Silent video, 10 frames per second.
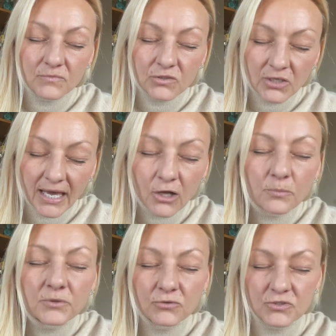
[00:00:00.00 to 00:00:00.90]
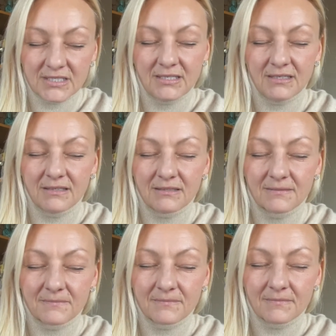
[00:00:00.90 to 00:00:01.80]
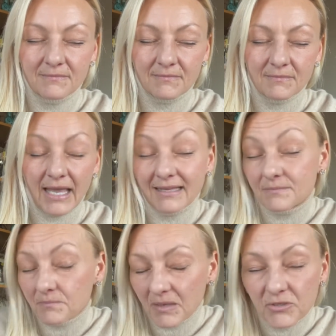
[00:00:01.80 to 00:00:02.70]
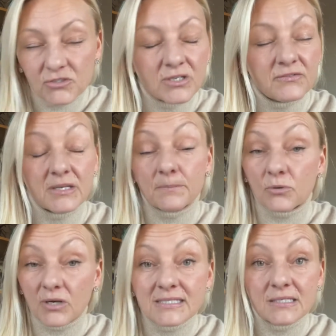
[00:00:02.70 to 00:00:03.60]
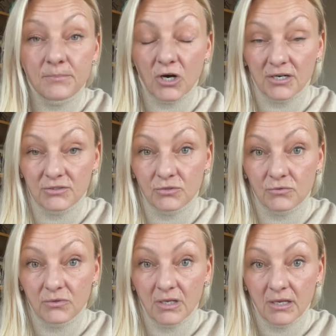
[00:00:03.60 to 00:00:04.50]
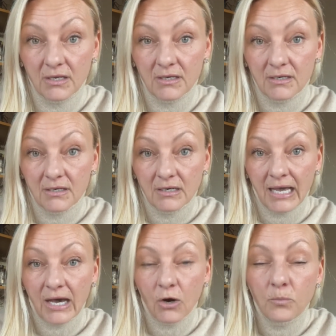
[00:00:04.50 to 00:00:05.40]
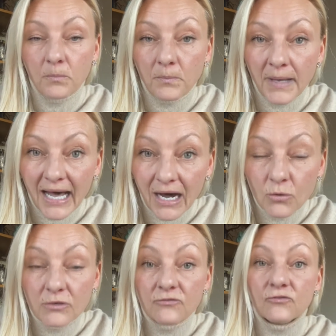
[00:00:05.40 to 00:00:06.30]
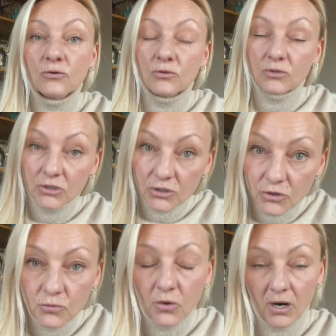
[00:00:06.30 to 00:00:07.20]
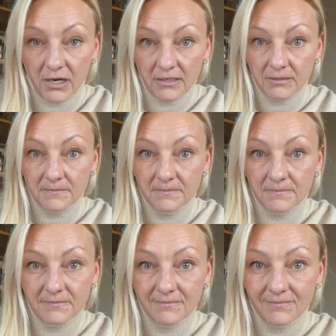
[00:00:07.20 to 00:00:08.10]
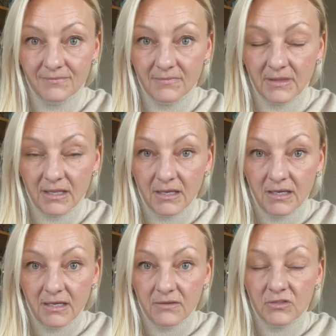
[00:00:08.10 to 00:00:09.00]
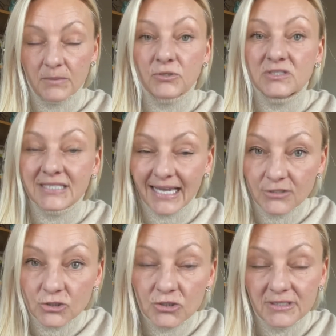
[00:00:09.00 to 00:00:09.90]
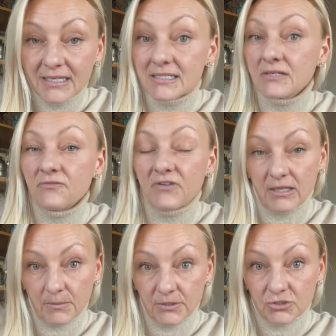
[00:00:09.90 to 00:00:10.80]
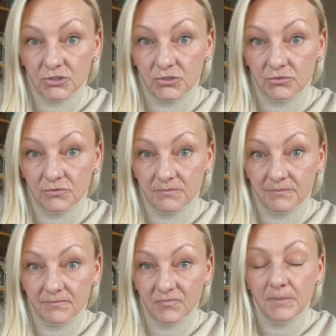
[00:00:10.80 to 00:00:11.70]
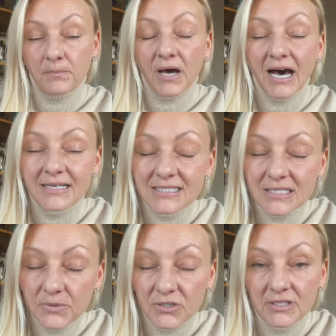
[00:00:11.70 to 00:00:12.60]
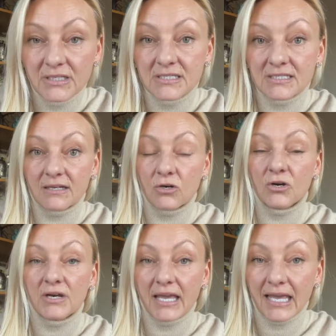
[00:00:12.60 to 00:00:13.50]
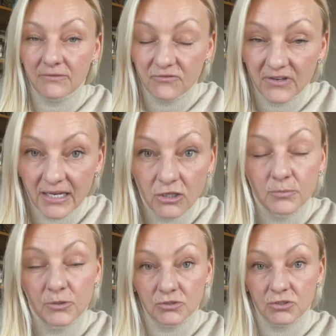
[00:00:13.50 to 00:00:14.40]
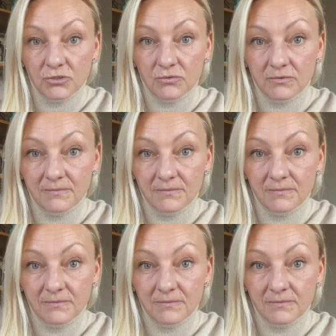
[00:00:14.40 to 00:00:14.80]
help you see, and maybe to even impress upon you, how powerful you are. The potential that is available to you, the possibilities that are available to you,